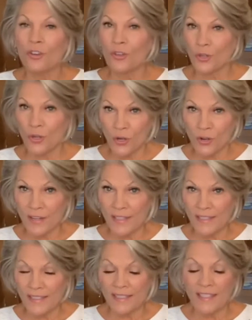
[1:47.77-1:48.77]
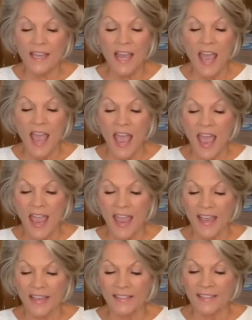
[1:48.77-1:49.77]
currants,
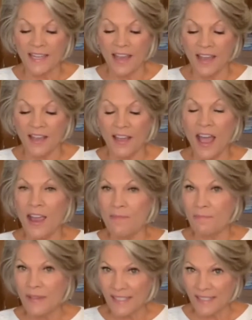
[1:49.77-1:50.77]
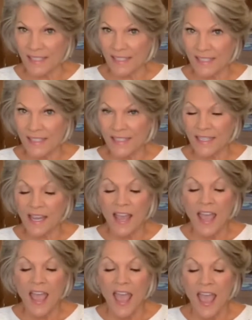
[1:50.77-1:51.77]
and hibiscus,
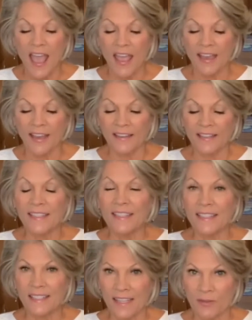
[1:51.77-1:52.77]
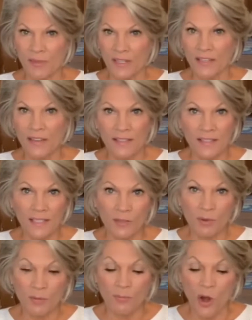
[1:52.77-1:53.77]
and
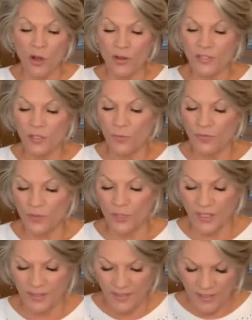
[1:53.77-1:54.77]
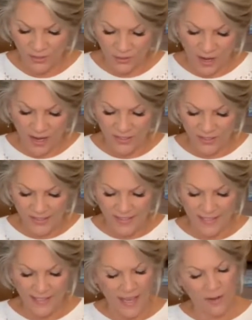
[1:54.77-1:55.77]
cinnamon bark. So if you look at this, you actually
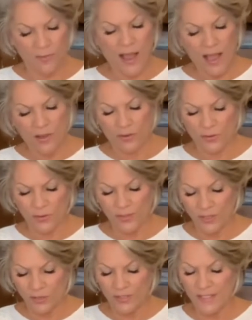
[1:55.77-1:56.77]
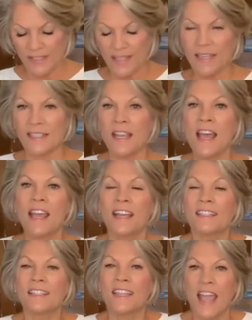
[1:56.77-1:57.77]
see like, wow, are those little sticks?
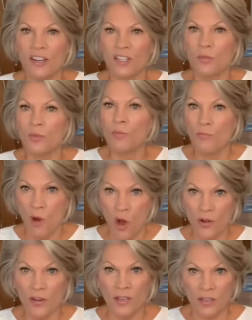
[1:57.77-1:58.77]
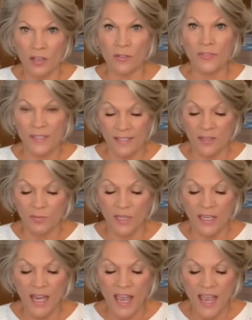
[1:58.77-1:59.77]
It's the actual bark of cinnamon.
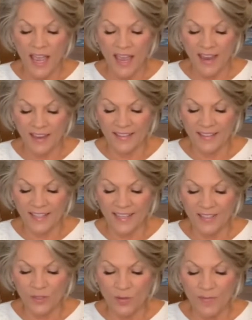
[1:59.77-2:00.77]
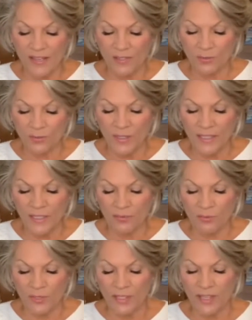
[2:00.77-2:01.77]
And so it makes a really,
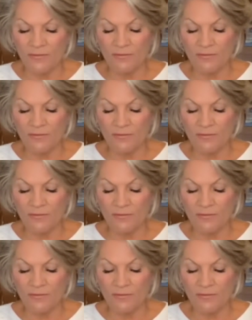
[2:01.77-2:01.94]
really